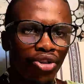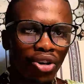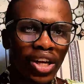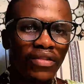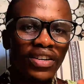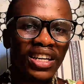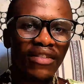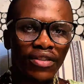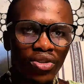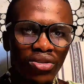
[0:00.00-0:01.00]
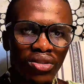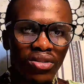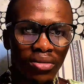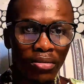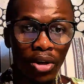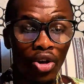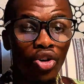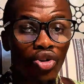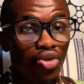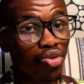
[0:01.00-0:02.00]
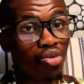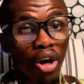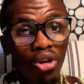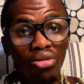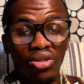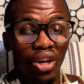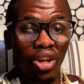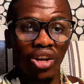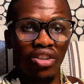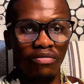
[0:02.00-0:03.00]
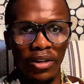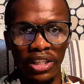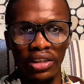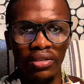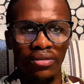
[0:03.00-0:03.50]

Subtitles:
don't have a referral system, you are losing a lot of money.